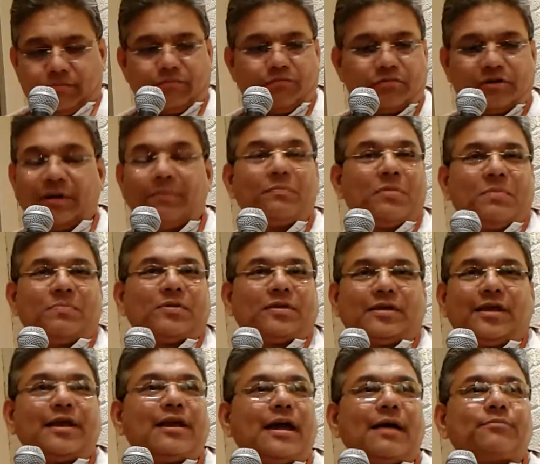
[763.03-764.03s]
Some people
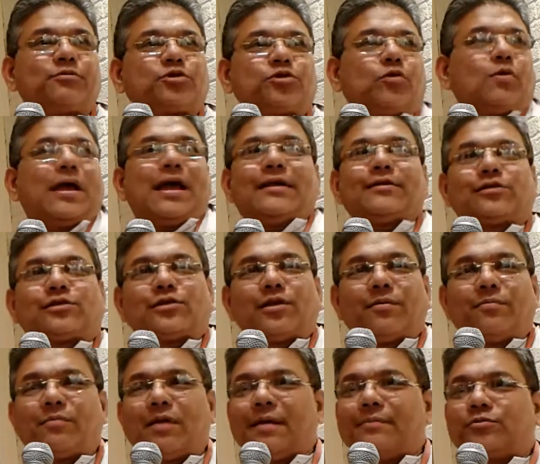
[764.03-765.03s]
think, I'm so
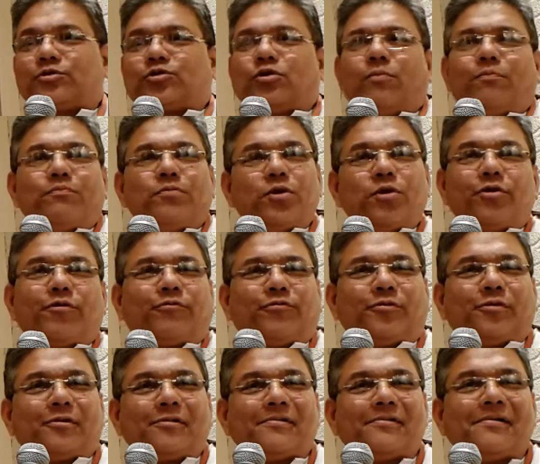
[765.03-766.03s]
handsome, I'm so
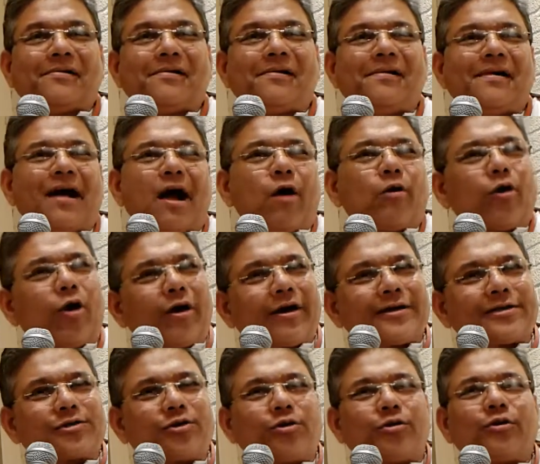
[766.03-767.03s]
beautiful. How long
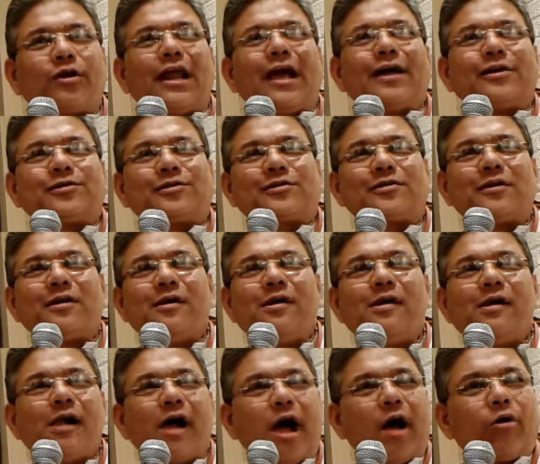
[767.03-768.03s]
is it going to last?
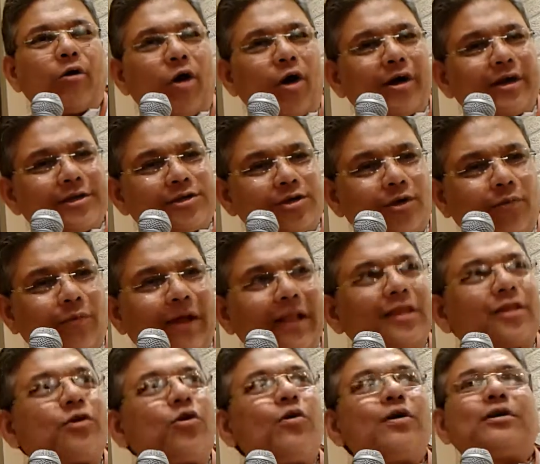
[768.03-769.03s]
How long is your
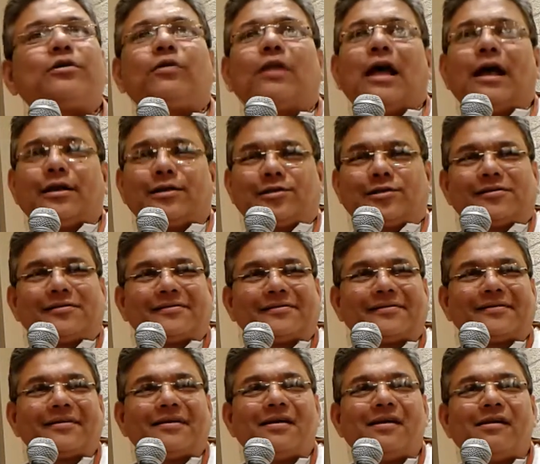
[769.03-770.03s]
wealth going to last?
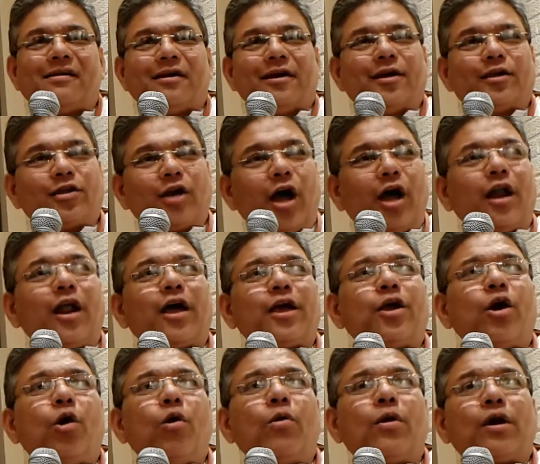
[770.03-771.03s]
E dhana
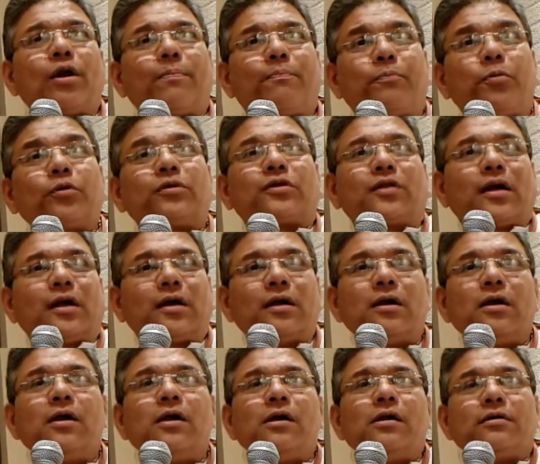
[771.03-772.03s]
yauvana
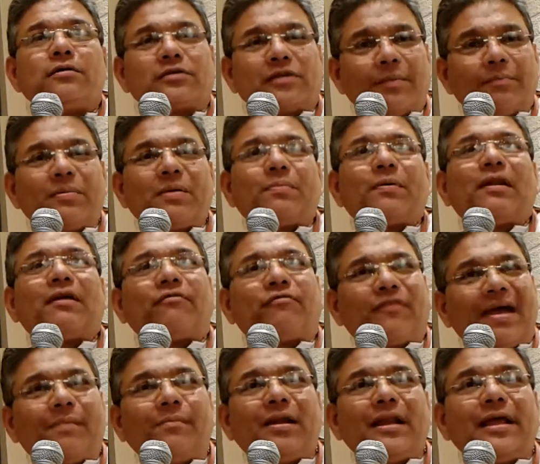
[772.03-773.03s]
putra. Some people have
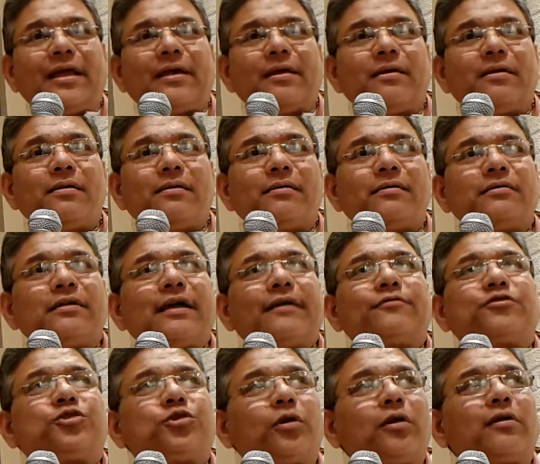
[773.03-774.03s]
family, they
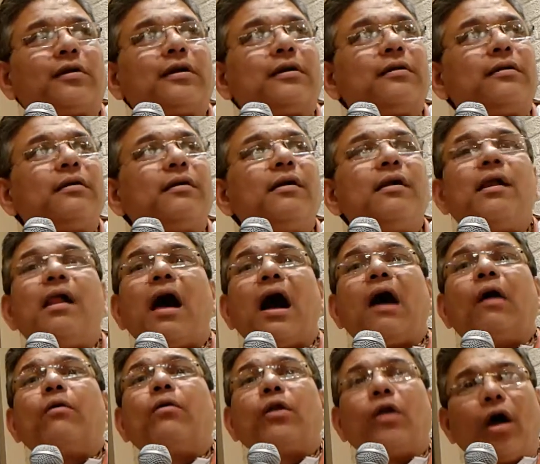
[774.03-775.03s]
have children.
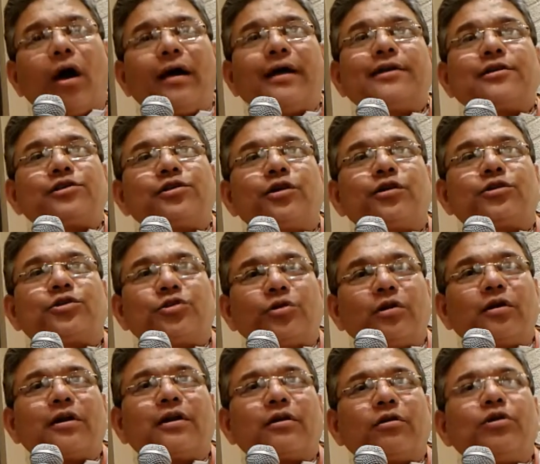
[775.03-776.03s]
How long is your
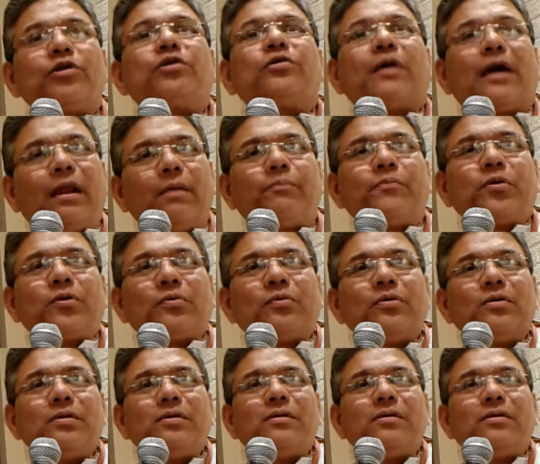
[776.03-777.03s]
children going to help
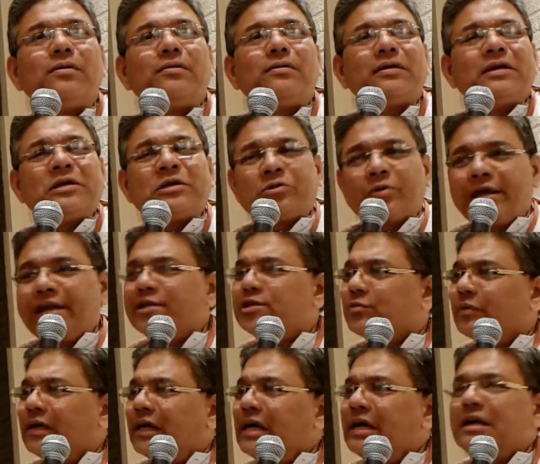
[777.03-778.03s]
you? In today's
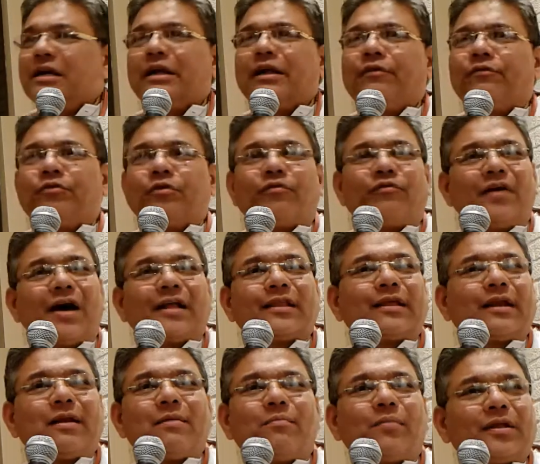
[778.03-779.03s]
world, if your
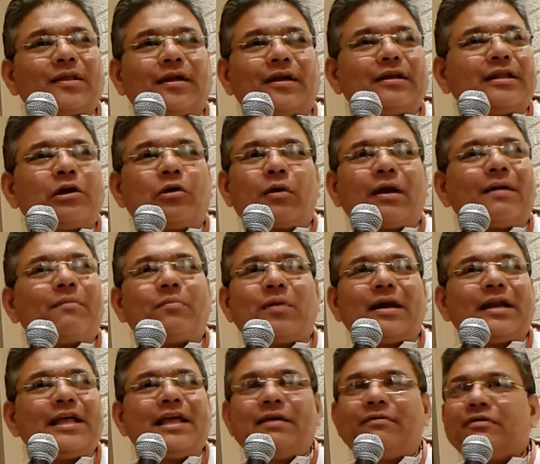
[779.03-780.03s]
father and mother, they don't have
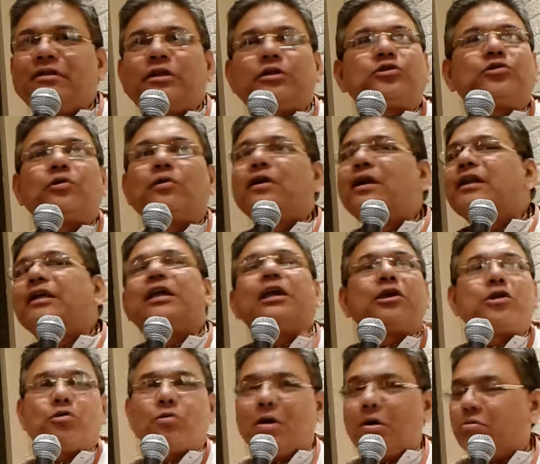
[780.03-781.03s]
money, even the children
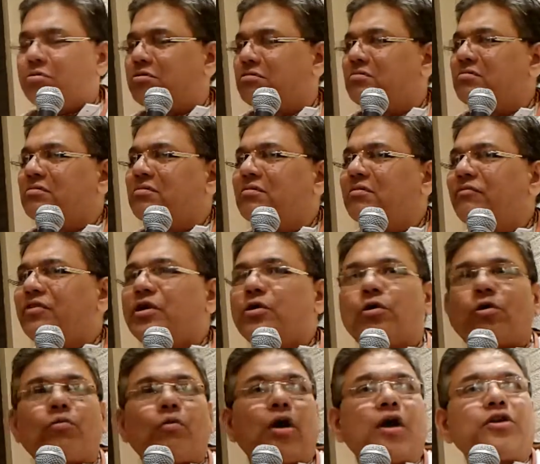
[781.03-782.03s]
kick you out. We
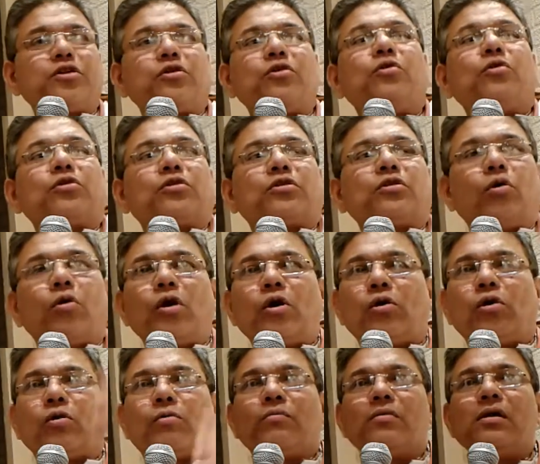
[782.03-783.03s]
don't want you, go to the old
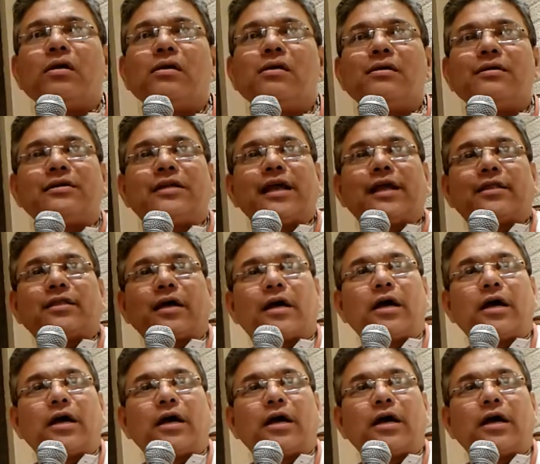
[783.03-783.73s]
home. Take the